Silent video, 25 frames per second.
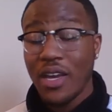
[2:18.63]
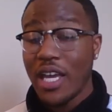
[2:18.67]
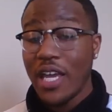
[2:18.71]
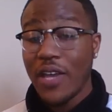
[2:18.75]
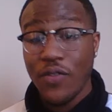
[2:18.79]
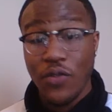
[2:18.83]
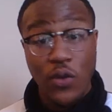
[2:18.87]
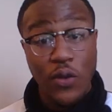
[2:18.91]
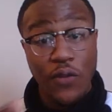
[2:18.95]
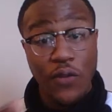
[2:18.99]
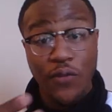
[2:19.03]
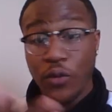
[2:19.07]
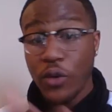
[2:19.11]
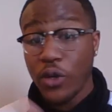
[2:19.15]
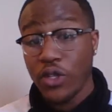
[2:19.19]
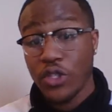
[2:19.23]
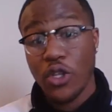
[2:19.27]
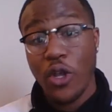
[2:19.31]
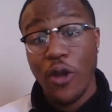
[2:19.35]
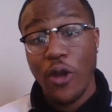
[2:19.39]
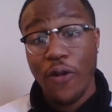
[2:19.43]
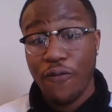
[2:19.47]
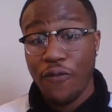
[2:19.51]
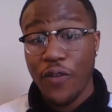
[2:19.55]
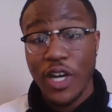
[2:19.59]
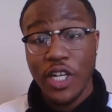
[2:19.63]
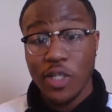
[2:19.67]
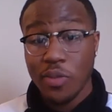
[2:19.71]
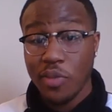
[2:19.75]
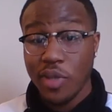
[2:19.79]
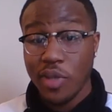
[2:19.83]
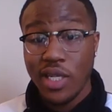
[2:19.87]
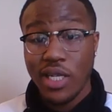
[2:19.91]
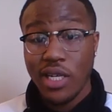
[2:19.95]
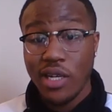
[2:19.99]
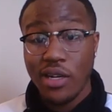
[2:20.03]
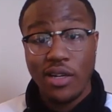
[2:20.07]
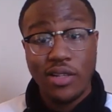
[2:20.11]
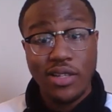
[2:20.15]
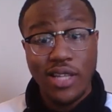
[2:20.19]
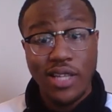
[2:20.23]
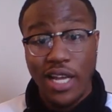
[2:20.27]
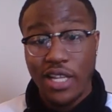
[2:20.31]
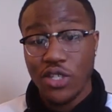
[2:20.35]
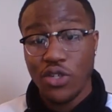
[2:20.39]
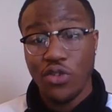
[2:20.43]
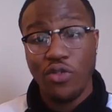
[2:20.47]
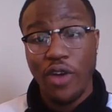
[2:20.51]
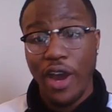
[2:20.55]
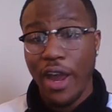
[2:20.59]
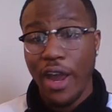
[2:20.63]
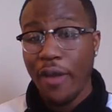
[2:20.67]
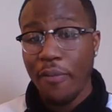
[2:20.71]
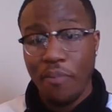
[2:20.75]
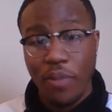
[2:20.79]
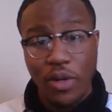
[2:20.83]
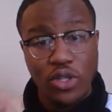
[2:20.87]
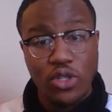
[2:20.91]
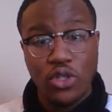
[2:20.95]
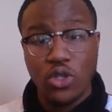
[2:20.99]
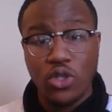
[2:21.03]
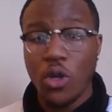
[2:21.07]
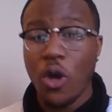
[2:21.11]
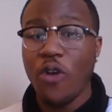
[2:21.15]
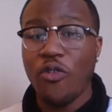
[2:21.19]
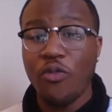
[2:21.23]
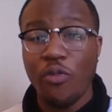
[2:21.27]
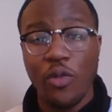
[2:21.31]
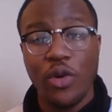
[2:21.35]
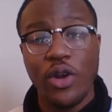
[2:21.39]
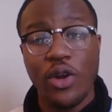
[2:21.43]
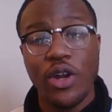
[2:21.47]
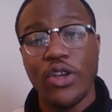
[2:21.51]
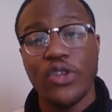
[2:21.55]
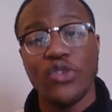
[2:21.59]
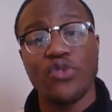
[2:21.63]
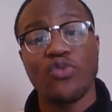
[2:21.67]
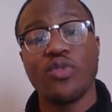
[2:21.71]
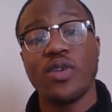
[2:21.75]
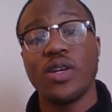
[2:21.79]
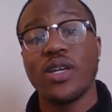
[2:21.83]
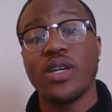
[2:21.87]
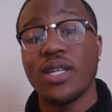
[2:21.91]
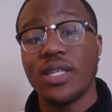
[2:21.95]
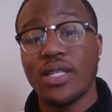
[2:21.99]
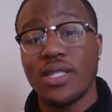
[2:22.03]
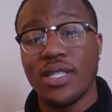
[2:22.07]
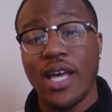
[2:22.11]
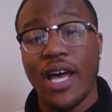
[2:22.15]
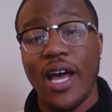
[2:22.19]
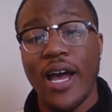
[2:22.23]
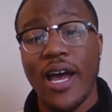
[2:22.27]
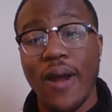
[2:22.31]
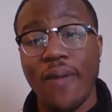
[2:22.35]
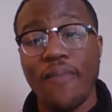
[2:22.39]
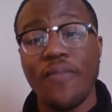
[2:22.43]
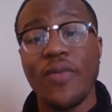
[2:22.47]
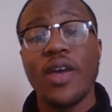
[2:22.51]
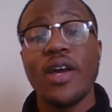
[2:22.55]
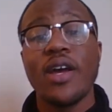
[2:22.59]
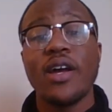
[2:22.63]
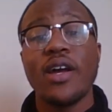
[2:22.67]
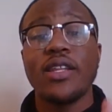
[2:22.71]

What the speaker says: If you can start freshman year, that's great. But sophomore year is really the time